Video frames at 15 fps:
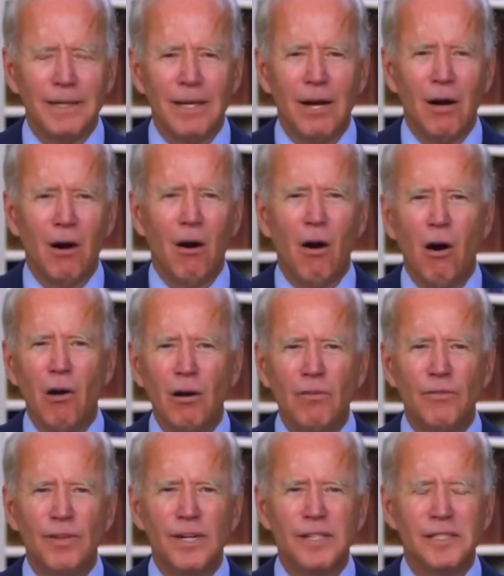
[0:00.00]
I mean, all
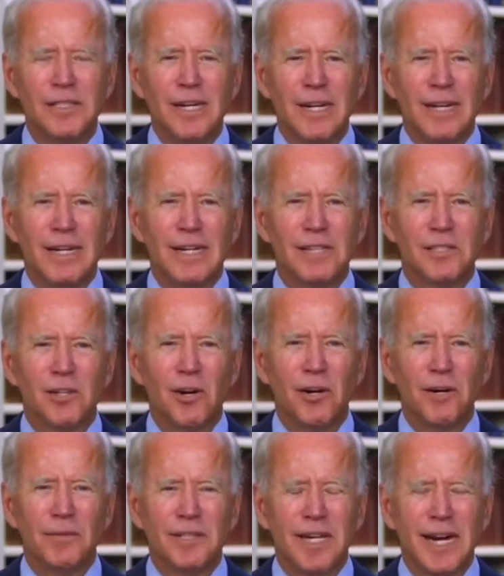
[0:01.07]
of this is
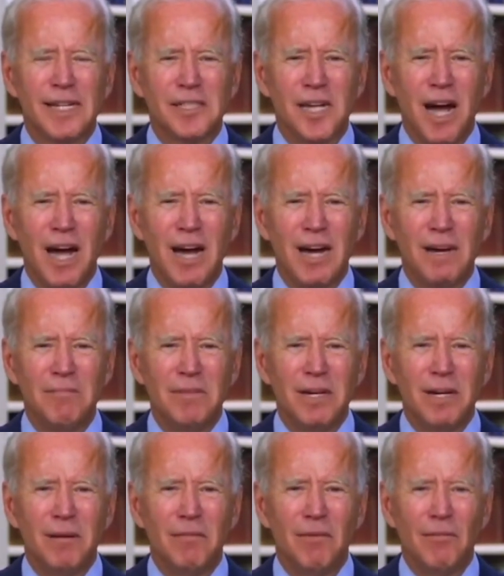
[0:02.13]
going to take
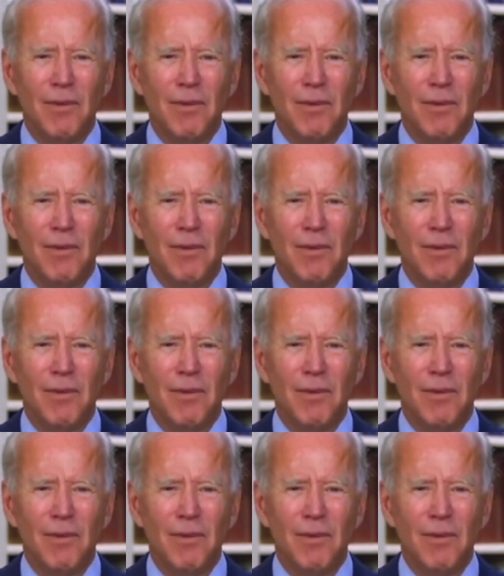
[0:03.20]
time.